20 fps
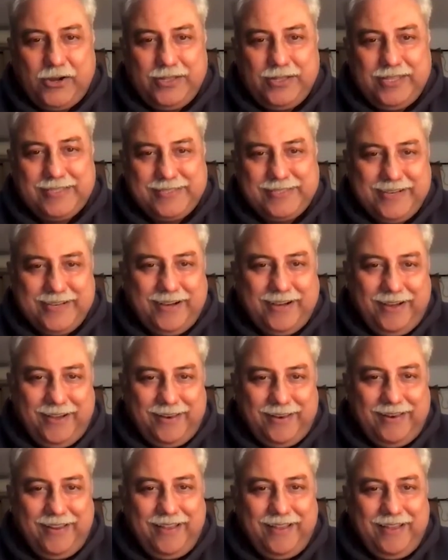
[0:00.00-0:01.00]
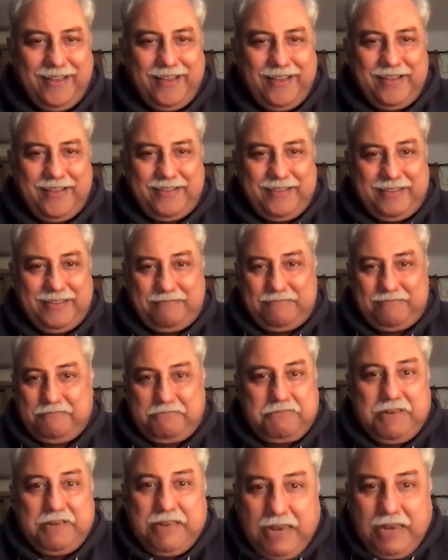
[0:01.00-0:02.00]
this girl
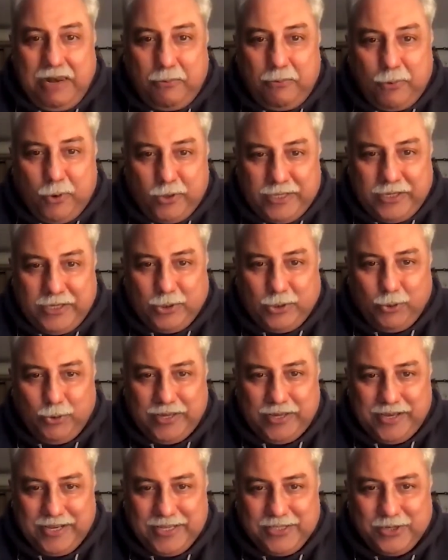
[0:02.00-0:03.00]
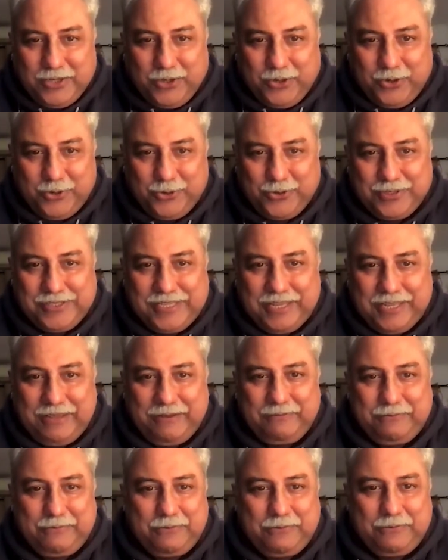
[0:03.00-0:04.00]
little more than 2 years ago to
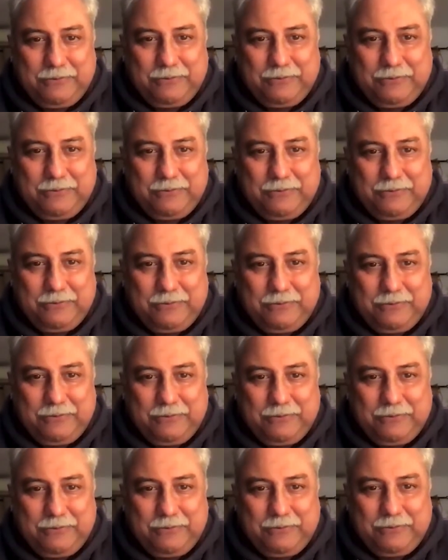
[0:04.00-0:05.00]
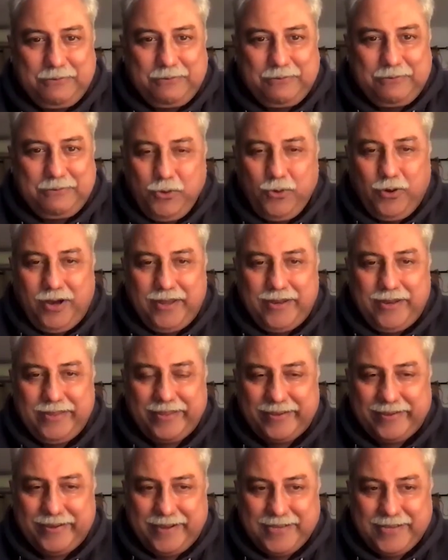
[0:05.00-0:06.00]
see, and here you are
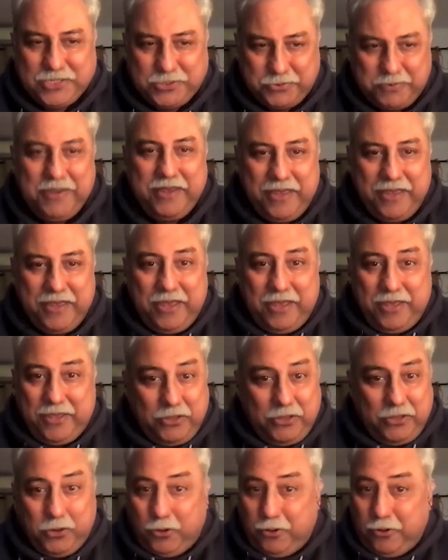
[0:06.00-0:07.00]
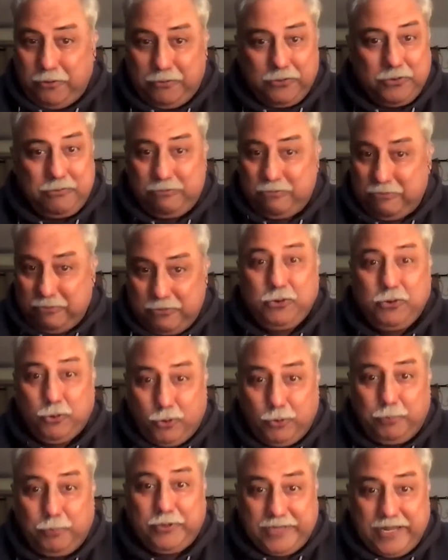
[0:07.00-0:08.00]
at the cusp. You
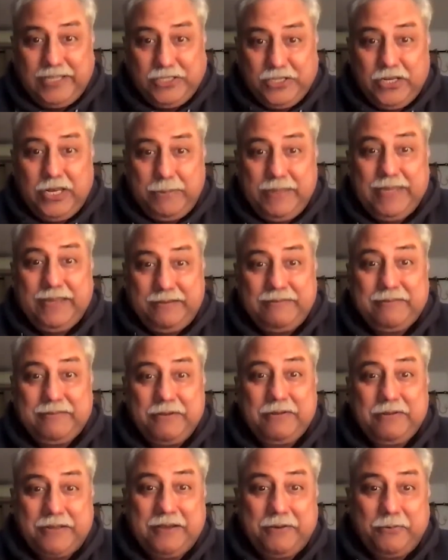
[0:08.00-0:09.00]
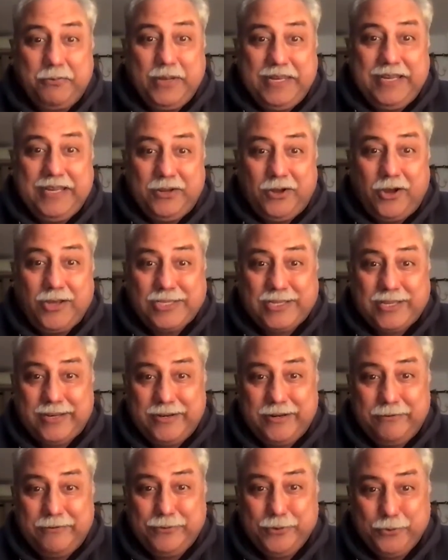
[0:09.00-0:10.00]
could potentially be winning an Oscar
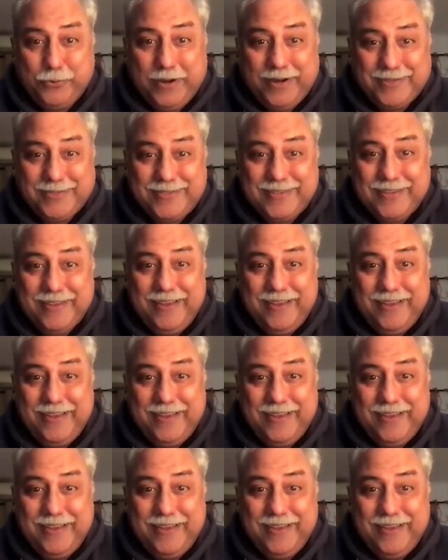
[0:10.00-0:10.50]
in a few months.